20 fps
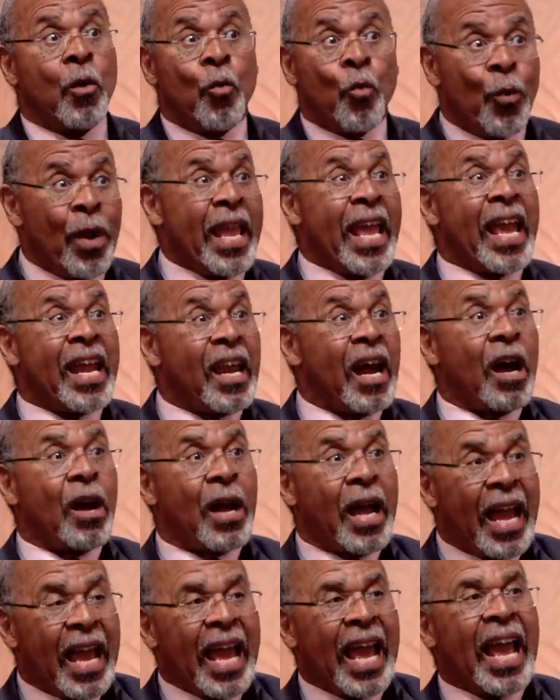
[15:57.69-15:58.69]
We
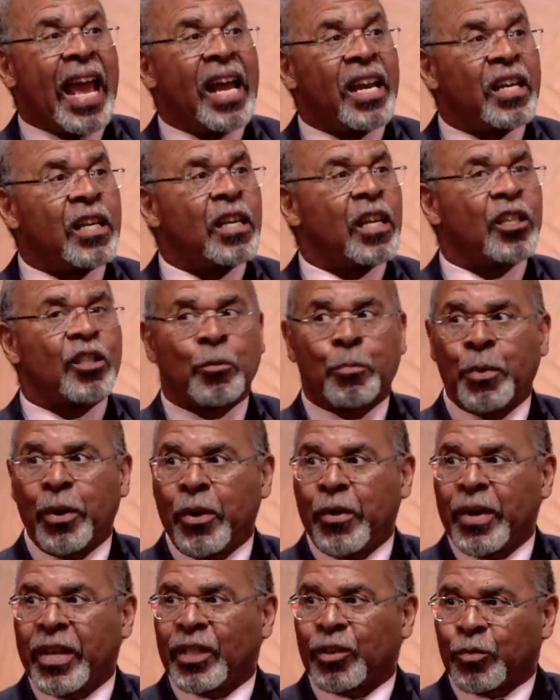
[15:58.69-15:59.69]
had an
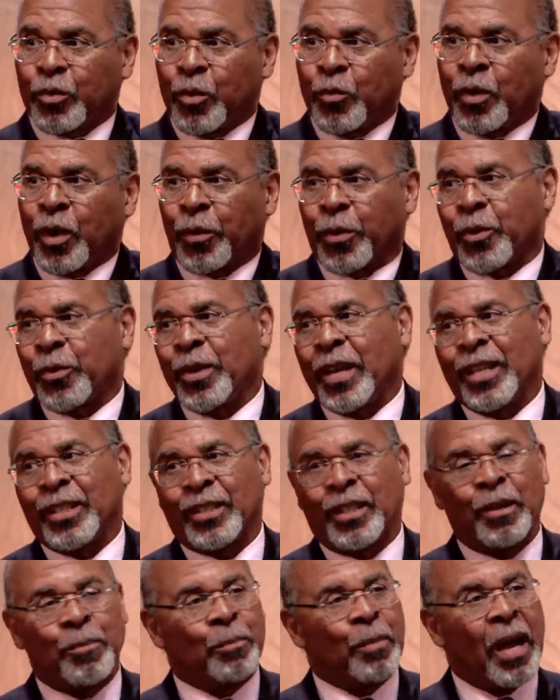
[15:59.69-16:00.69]
experience with wealth
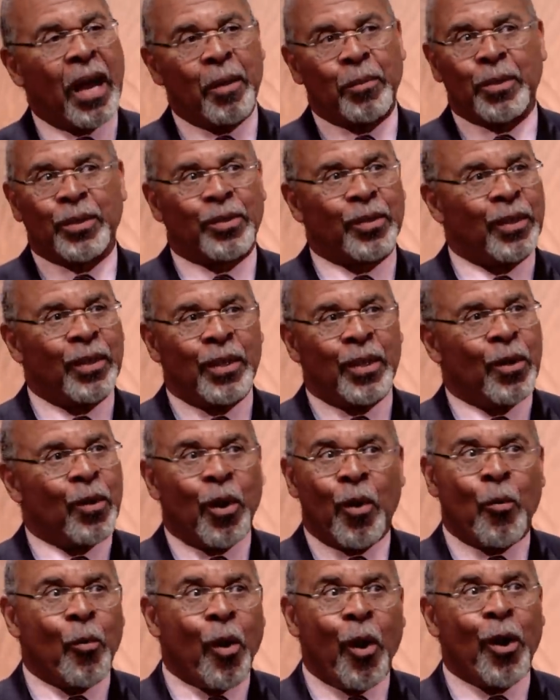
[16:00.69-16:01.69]
creation, and Bob is
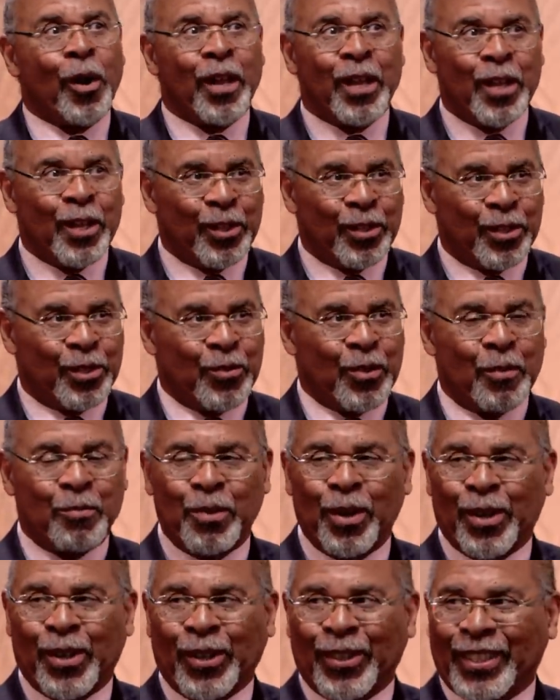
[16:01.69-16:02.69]
a walking history
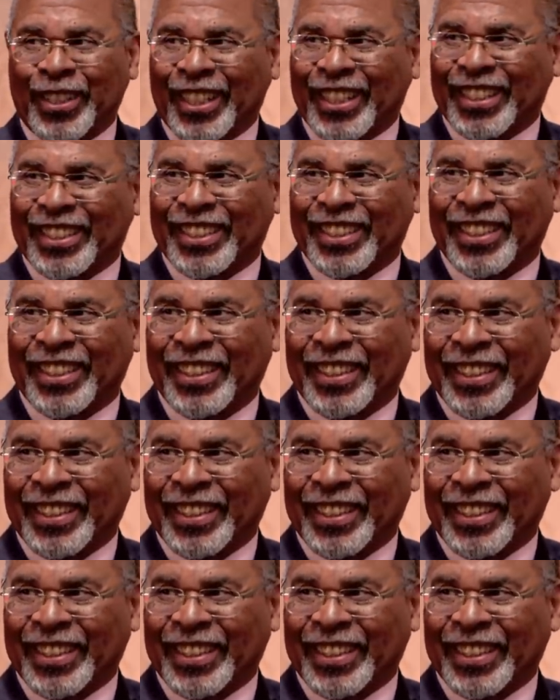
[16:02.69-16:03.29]
book on this.